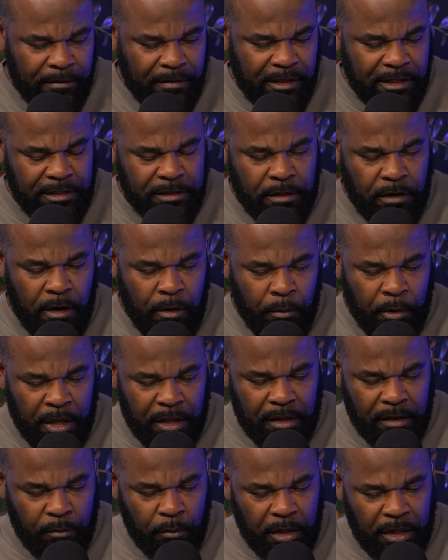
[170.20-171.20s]
So let's start
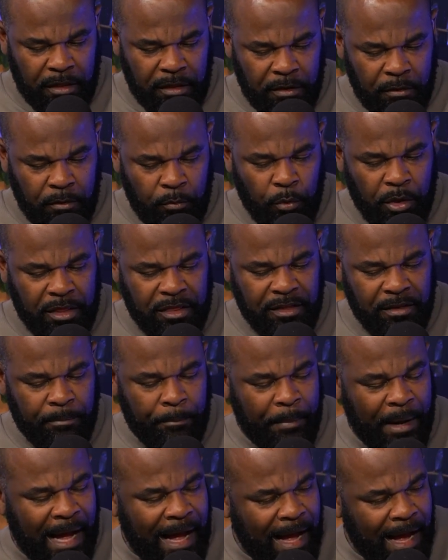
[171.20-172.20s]
with the
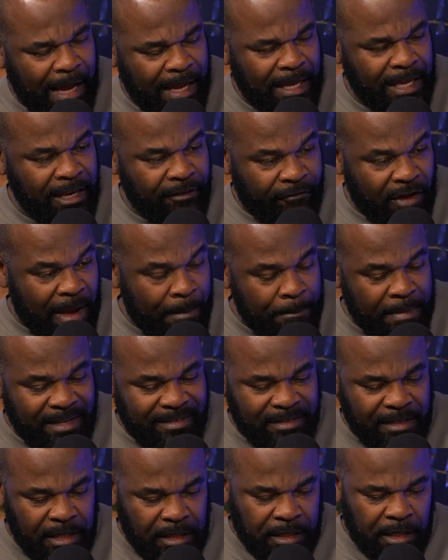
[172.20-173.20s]
buy. And if I
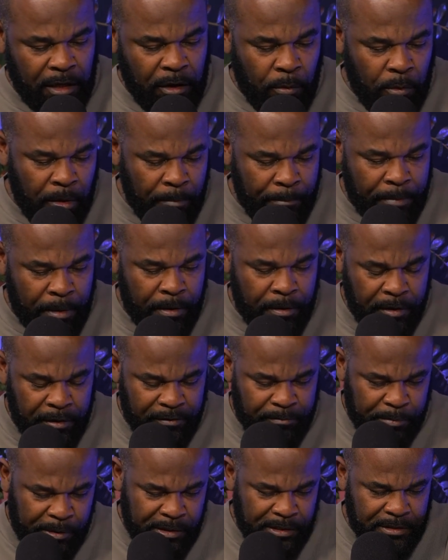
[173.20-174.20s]
miss anything on what BRRRR
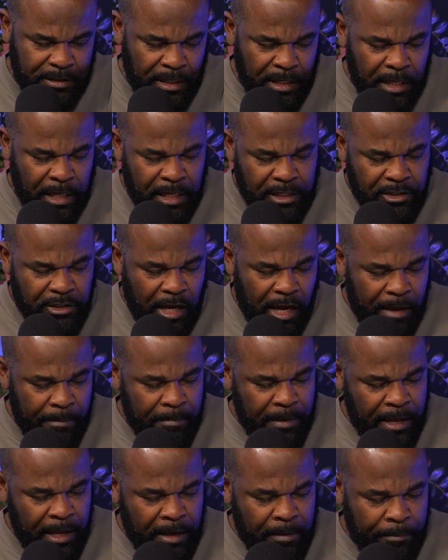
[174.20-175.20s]
is, please
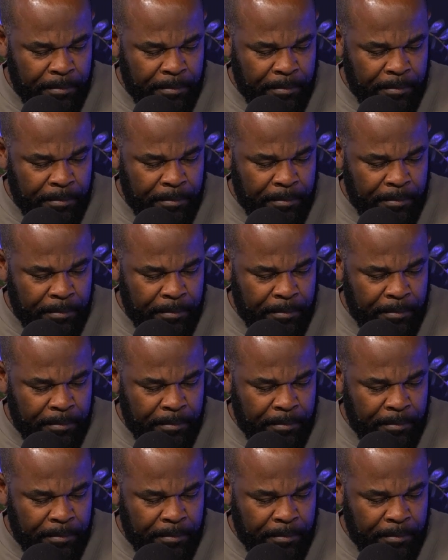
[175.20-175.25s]
chime in.